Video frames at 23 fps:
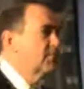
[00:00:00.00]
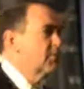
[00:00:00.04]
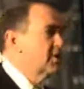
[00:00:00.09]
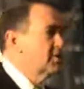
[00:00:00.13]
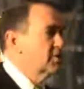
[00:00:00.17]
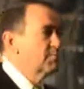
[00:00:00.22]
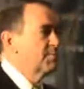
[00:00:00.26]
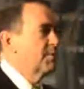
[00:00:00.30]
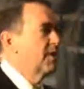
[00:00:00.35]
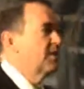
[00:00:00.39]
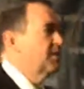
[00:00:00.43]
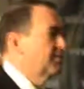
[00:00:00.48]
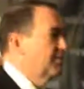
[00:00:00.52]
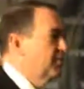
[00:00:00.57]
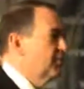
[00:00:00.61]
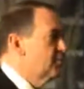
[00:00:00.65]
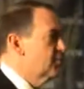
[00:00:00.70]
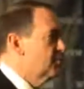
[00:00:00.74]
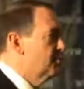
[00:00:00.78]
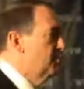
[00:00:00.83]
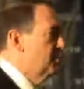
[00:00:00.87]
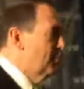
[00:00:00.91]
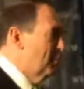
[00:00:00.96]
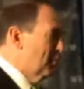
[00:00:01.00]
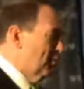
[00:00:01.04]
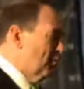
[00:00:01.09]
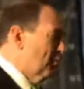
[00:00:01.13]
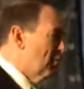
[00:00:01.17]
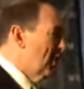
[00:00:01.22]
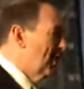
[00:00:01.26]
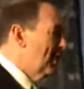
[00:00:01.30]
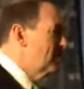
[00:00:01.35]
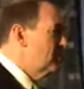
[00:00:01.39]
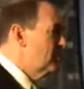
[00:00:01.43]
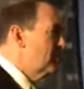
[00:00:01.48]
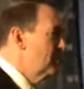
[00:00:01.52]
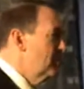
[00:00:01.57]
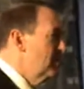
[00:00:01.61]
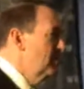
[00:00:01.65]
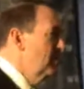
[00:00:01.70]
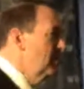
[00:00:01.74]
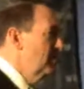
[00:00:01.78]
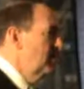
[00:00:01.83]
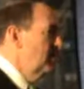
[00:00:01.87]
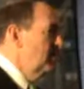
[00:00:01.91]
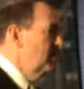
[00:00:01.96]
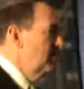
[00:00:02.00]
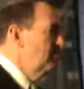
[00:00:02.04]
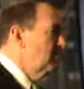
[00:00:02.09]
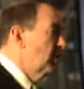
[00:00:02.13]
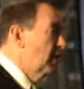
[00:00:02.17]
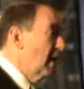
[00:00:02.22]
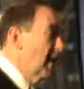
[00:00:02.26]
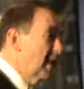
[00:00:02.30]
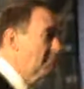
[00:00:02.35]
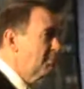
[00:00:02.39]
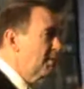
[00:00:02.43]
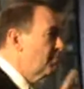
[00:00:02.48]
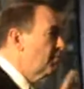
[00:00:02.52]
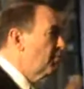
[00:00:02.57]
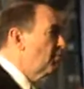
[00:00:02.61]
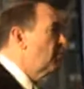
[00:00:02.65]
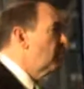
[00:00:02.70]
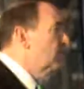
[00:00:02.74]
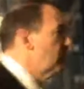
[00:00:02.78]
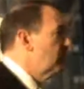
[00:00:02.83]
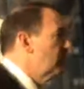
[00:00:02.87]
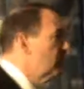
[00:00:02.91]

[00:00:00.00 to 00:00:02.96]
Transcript: to infringe upon the First Amendment rights. A lot of people